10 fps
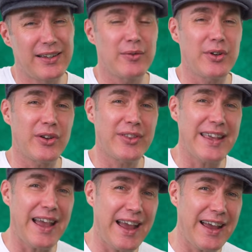we got
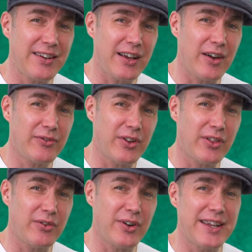the and after
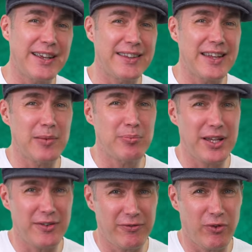three and then
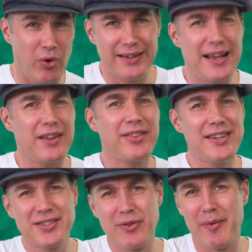beat four. Now,
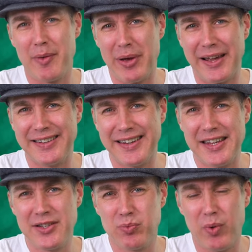this strumming pattern
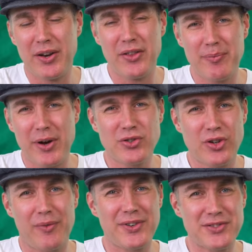is one of the
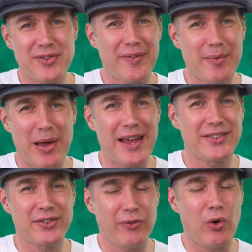most common strumming
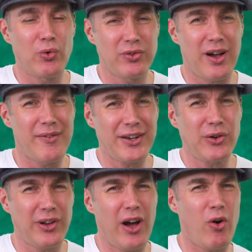patterns of all time. I
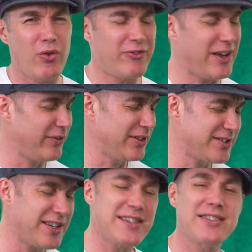call it Old Faithful.
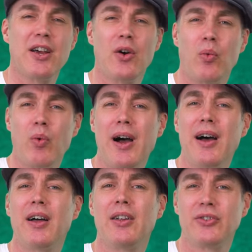It's this
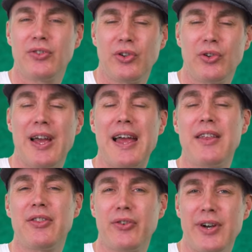one, two,
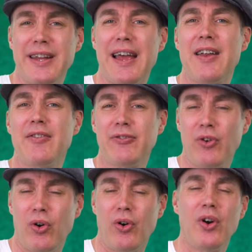and three,
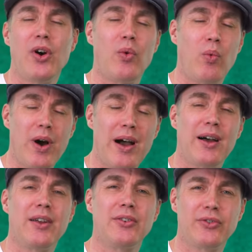and four.
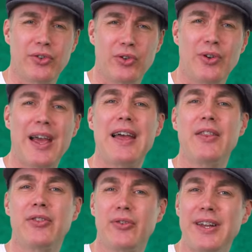One, two,
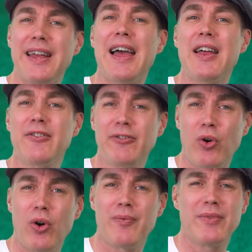and three,
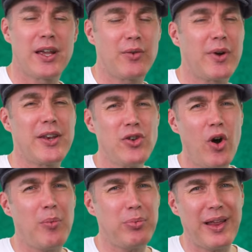and four. We're
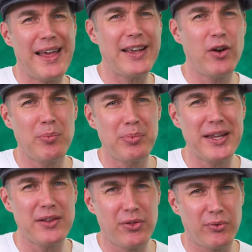not playing on
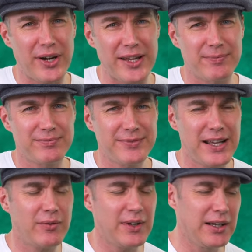beat three.
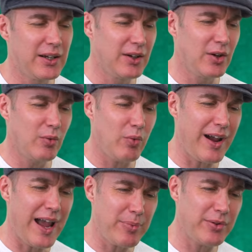Now,
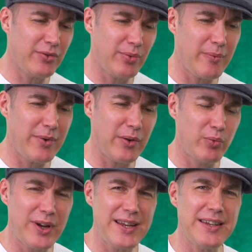what happens when we're
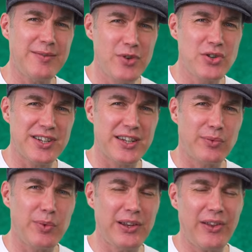reading music
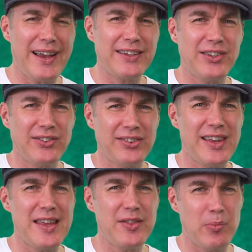is we like to
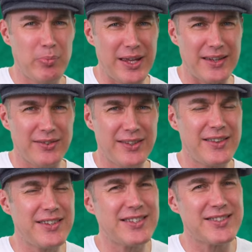see the beat.
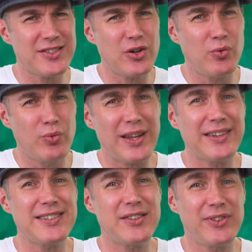Now, this is still
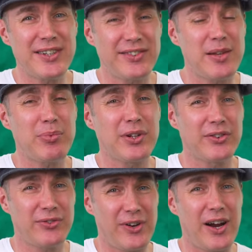relatively simple
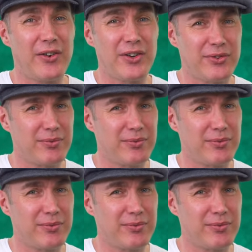as far as